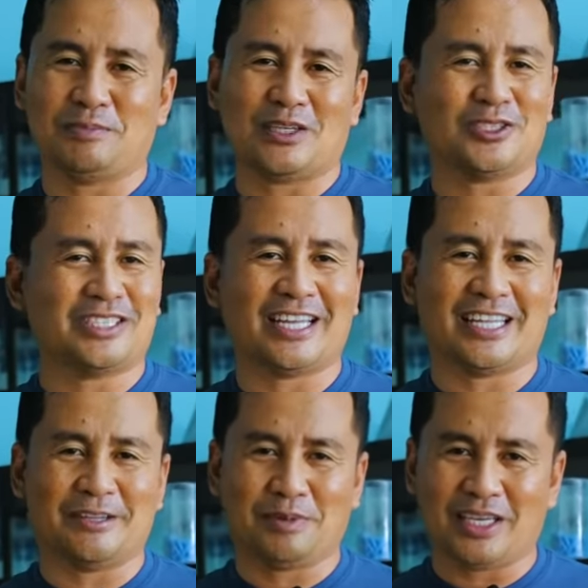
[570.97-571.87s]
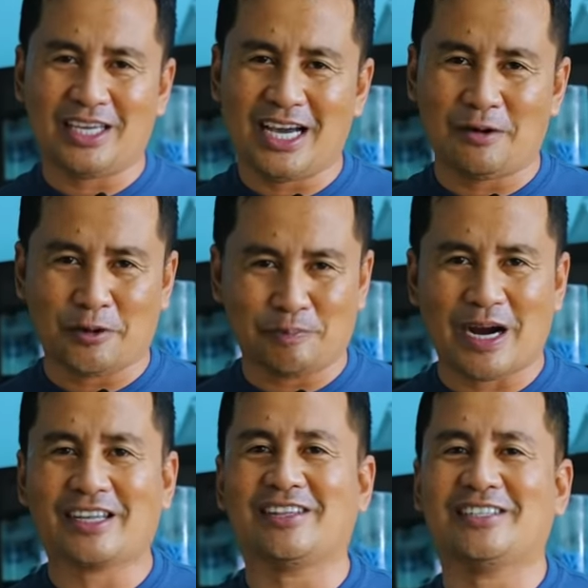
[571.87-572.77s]
because they're gonna be our
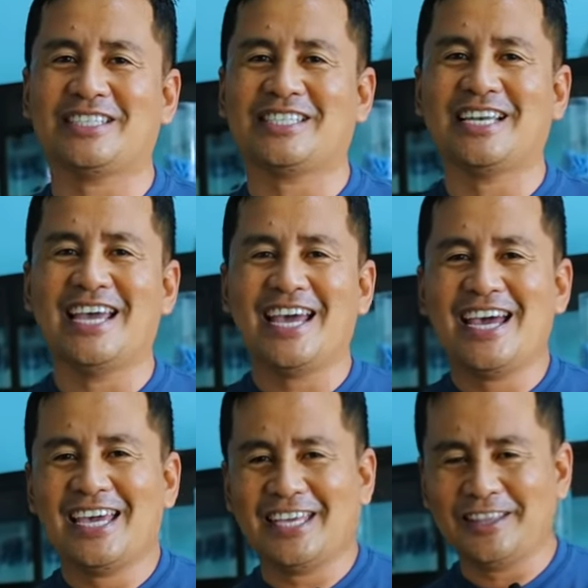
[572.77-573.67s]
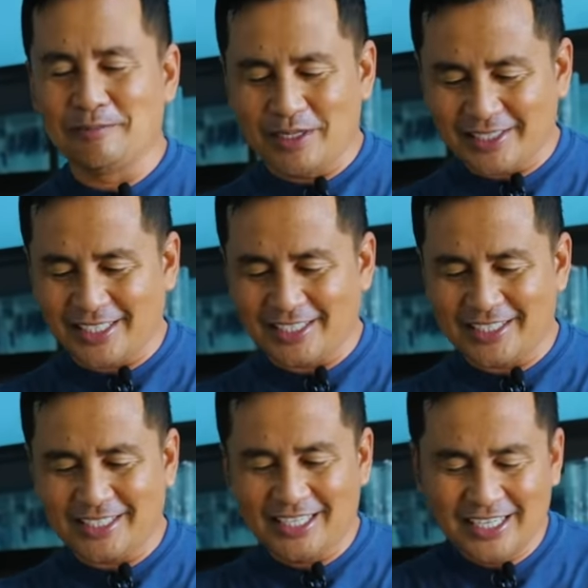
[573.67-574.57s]
partners in the business.